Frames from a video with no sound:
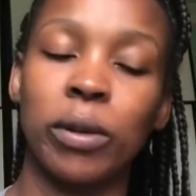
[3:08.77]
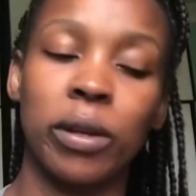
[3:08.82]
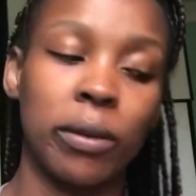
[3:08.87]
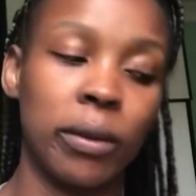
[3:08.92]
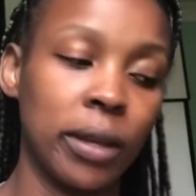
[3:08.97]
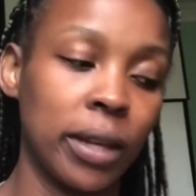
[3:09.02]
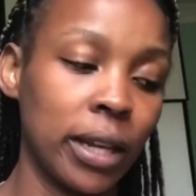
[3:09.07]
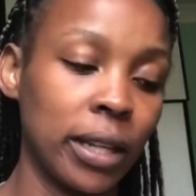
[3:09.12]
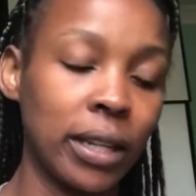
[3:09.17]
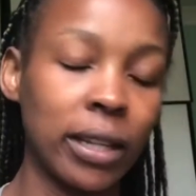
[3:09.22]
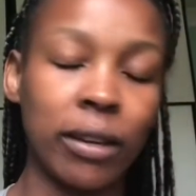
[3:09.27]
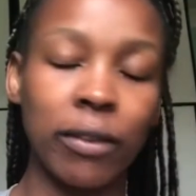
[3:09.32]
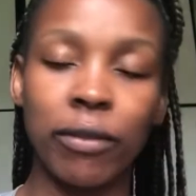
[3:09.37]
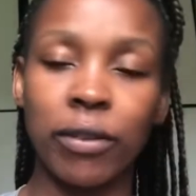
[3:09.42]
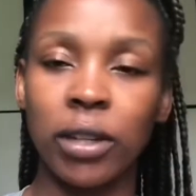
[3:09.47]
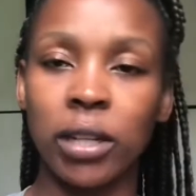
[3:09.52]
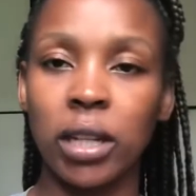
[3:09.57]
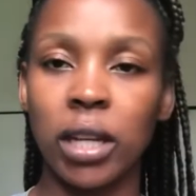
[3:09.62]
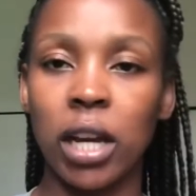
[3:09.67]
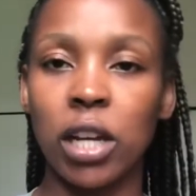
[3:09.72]
get
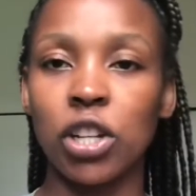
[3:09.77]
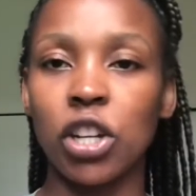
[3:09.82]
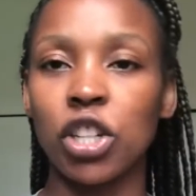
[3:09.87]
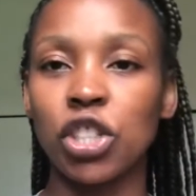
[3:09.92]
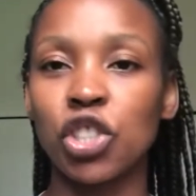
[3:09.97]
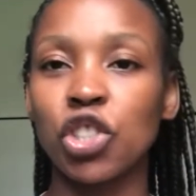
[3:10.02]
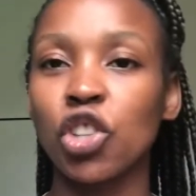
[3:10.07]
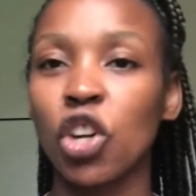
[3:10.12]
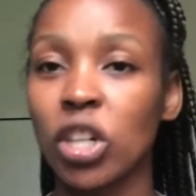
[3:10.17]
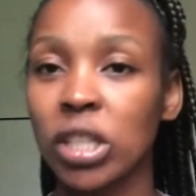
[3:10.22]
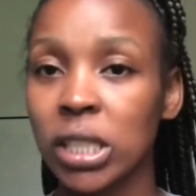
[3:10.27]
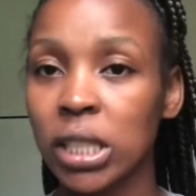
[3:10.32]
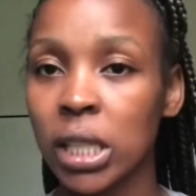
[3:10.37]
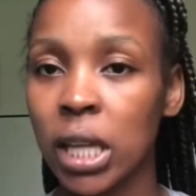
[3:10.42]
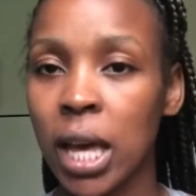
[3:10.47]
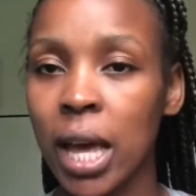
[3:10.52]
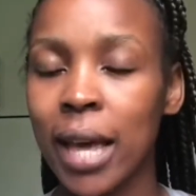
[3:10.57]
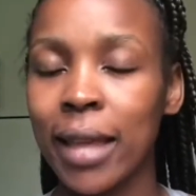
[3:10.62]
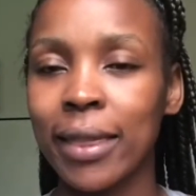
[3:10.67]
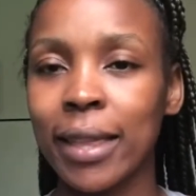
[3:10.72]
given a shot
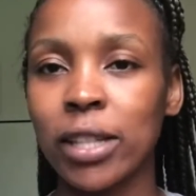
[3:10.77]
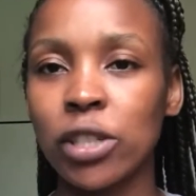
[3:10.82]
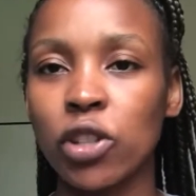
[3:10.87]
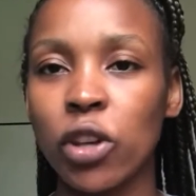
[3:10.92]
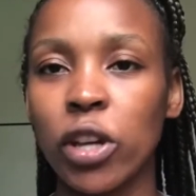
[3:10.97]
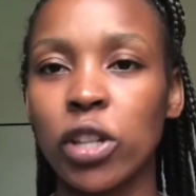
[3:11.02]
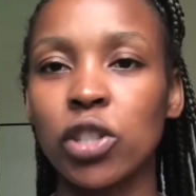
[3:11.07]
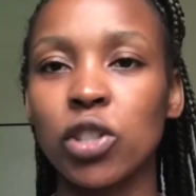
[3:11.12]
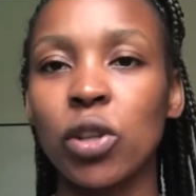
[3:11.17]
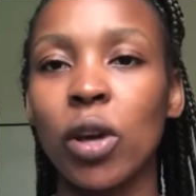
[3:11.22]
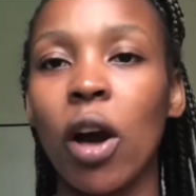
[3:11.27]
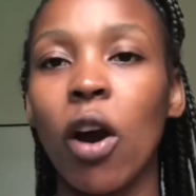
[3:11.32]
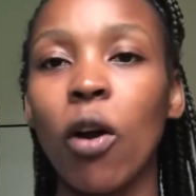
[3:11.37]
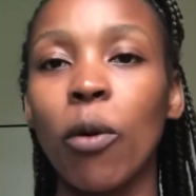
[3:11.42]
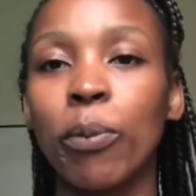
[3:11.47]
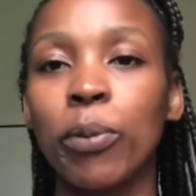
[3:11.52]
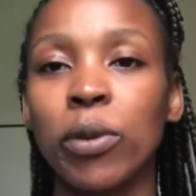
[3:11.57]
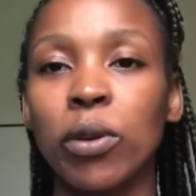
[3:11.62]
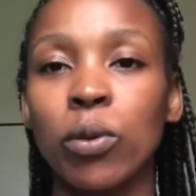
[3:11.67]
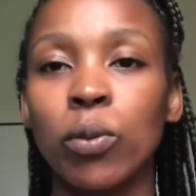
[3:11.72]
that's going to
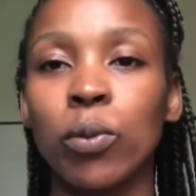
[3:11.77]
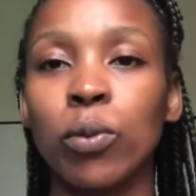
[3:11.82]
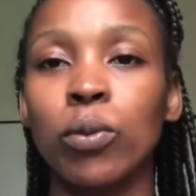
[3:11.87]
help you